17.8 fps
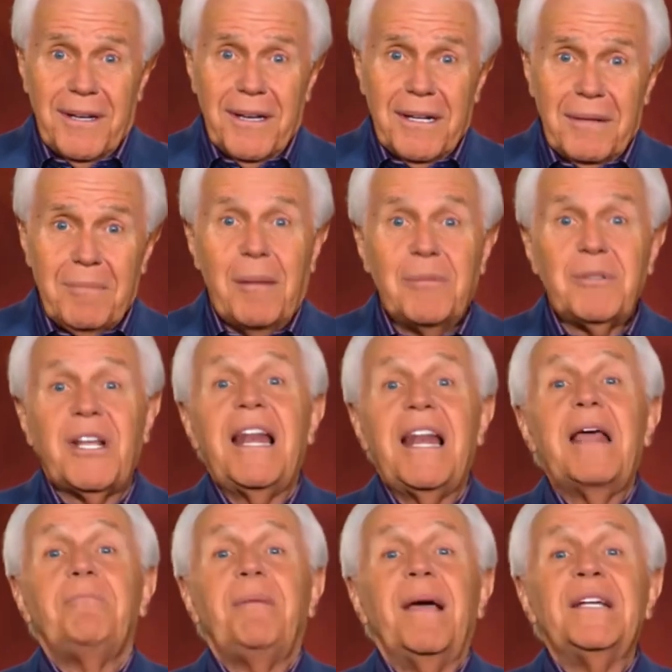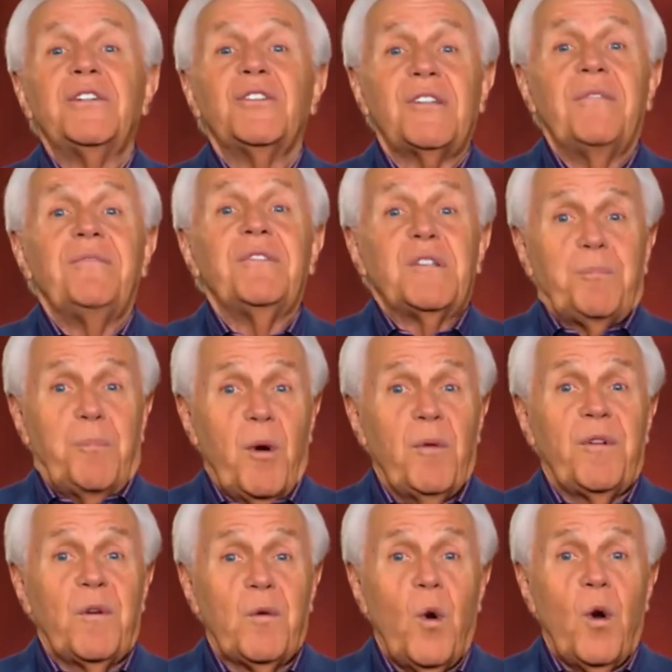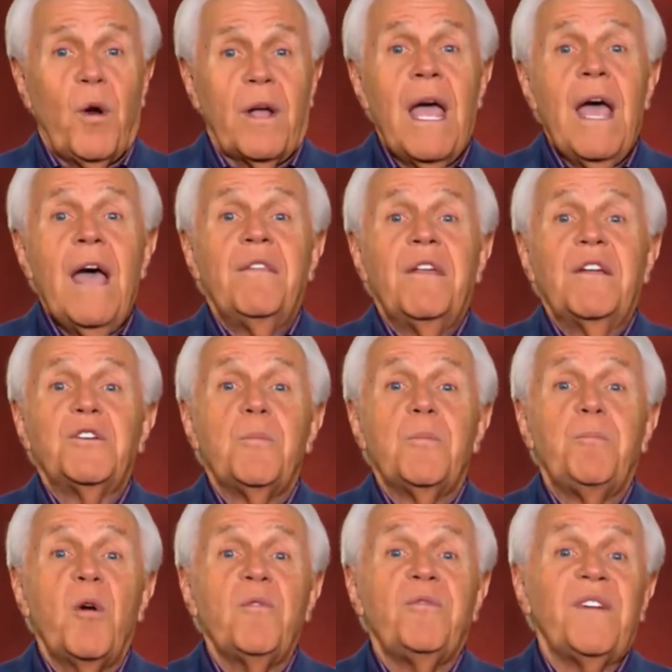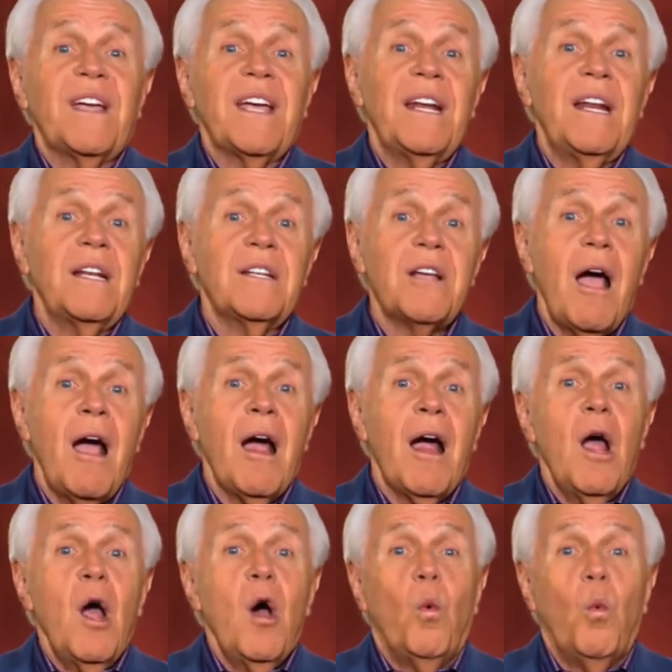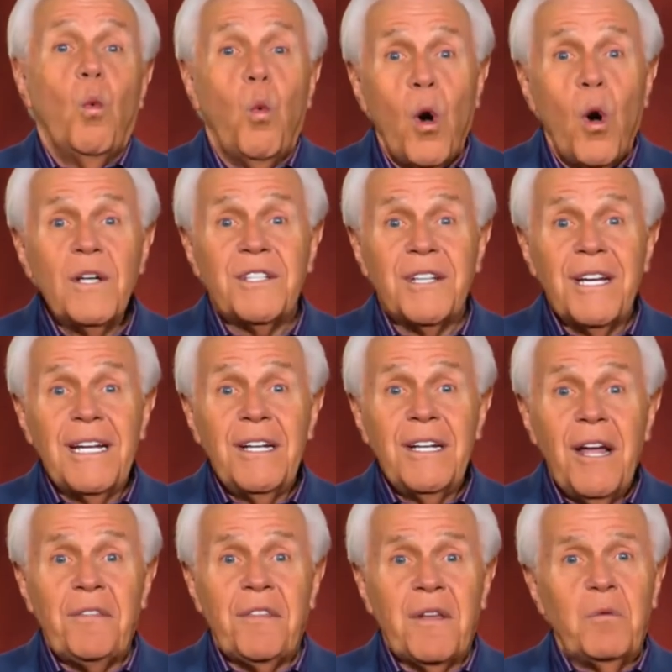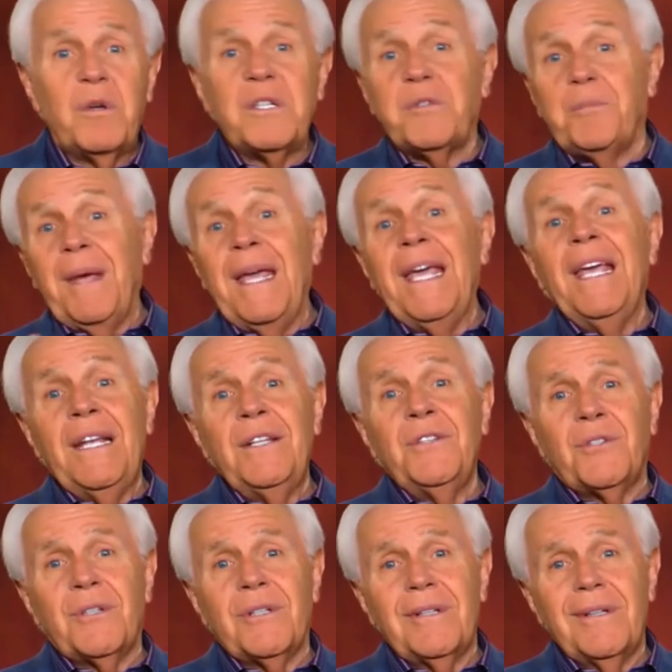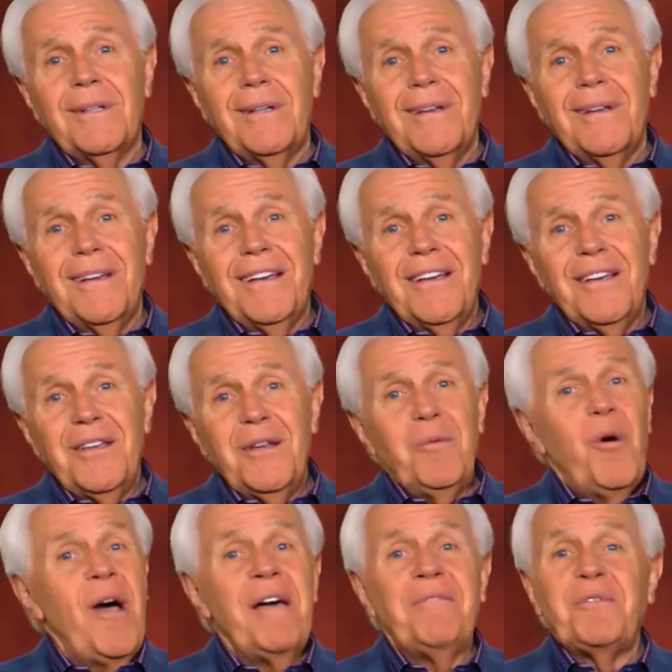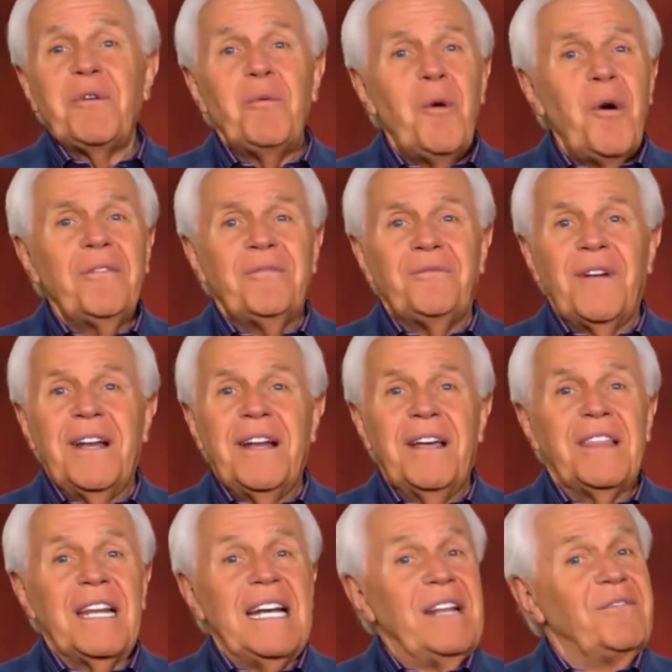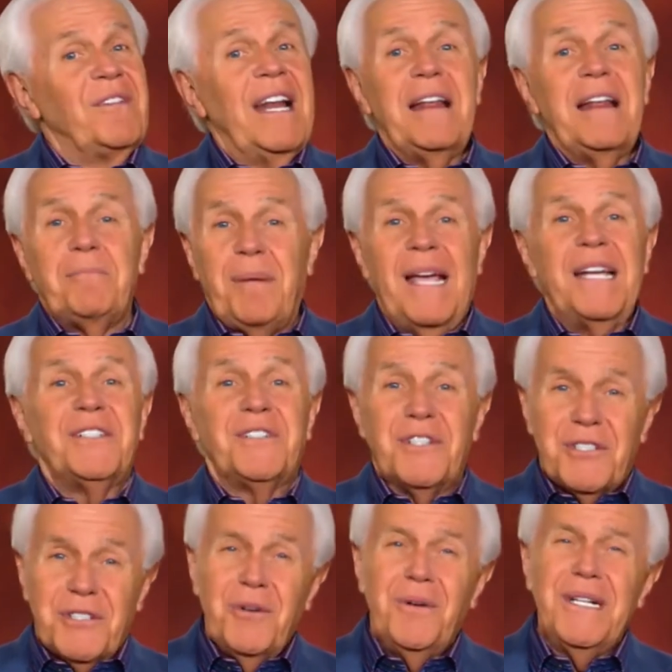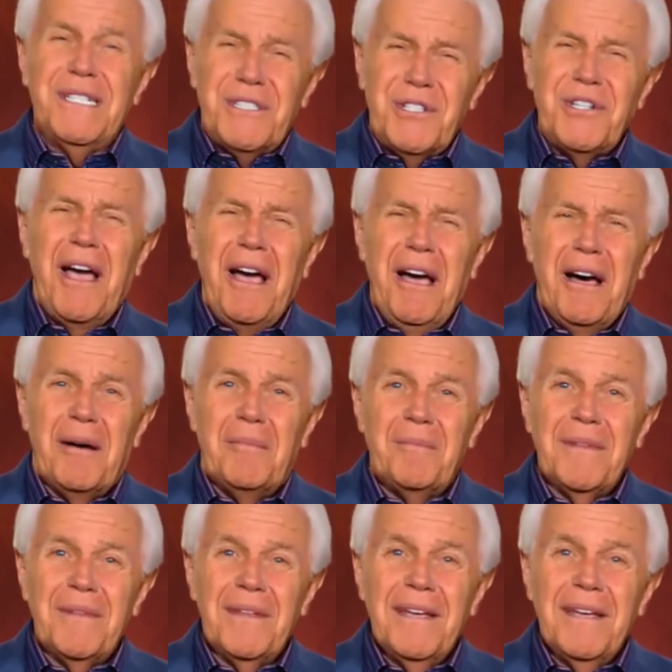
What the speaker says: The Bible said, let patience have its perfect work, that you're perfect and entire, wanting nothing, which means you won't have to want for nothing if you let patience do its job.